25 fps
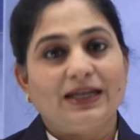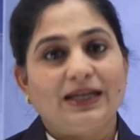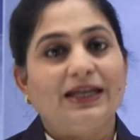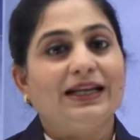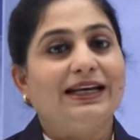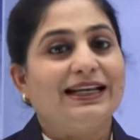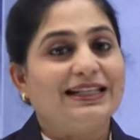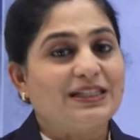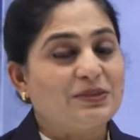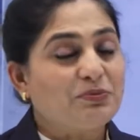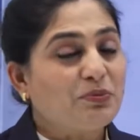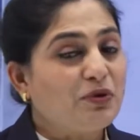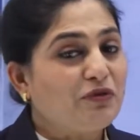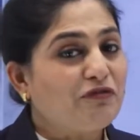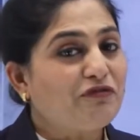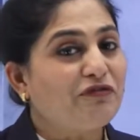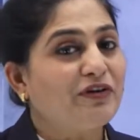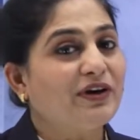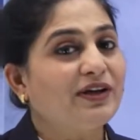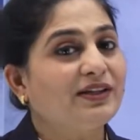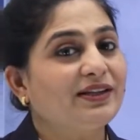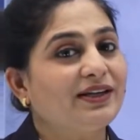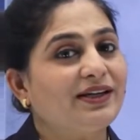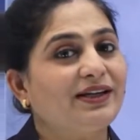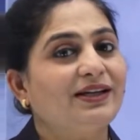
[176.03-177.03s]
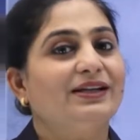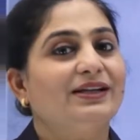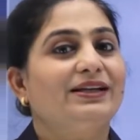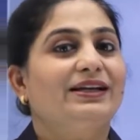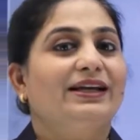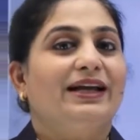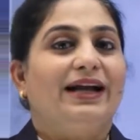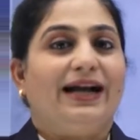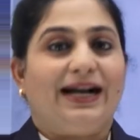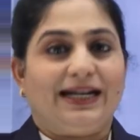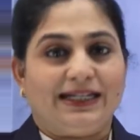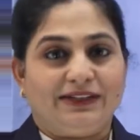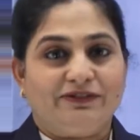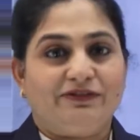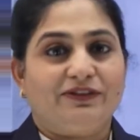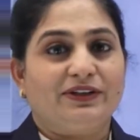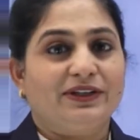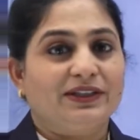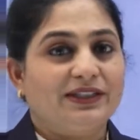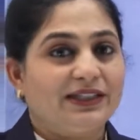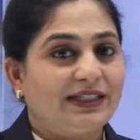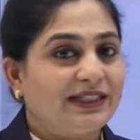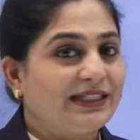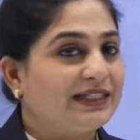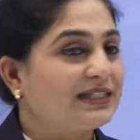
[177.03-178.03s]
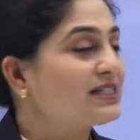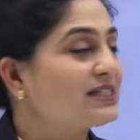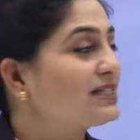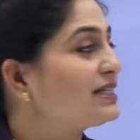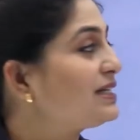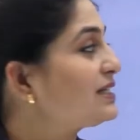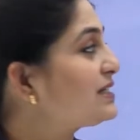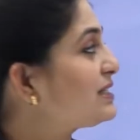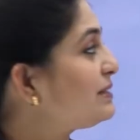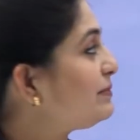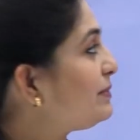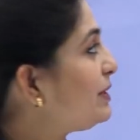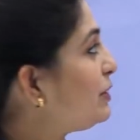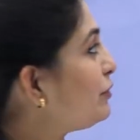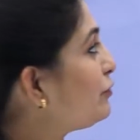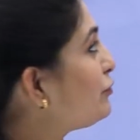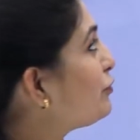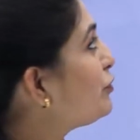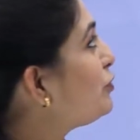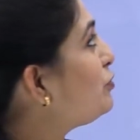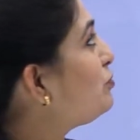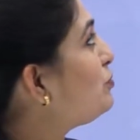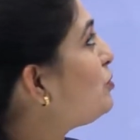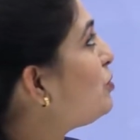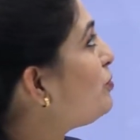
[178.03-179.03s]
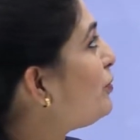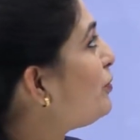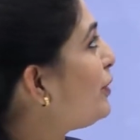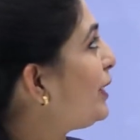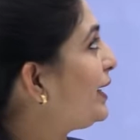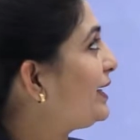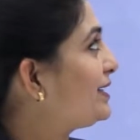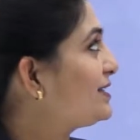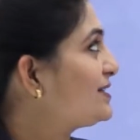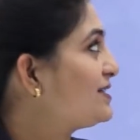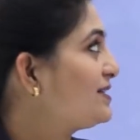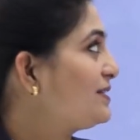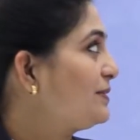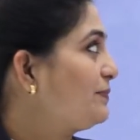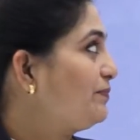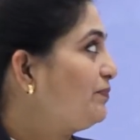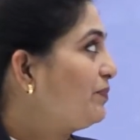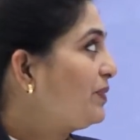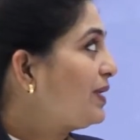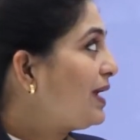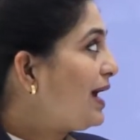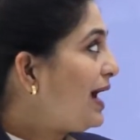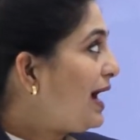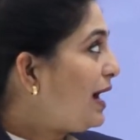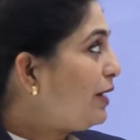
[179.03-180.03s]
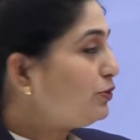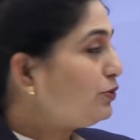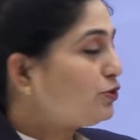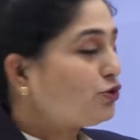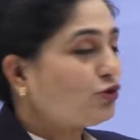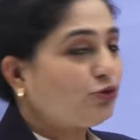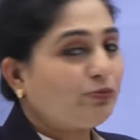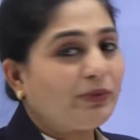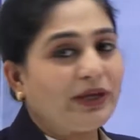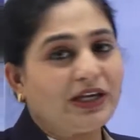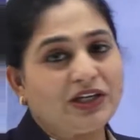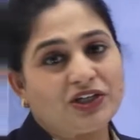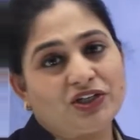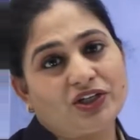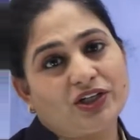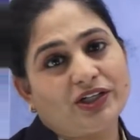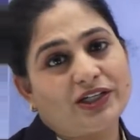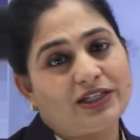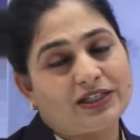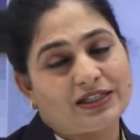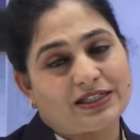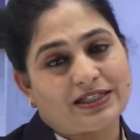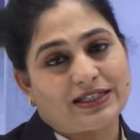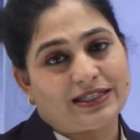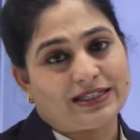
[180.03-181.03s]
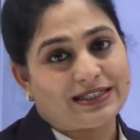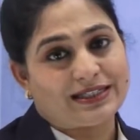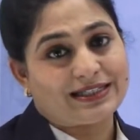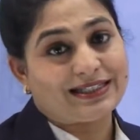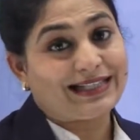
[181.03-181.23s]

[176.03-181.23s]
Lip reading: Let's move further and further discuss about few more points. How to measure distance?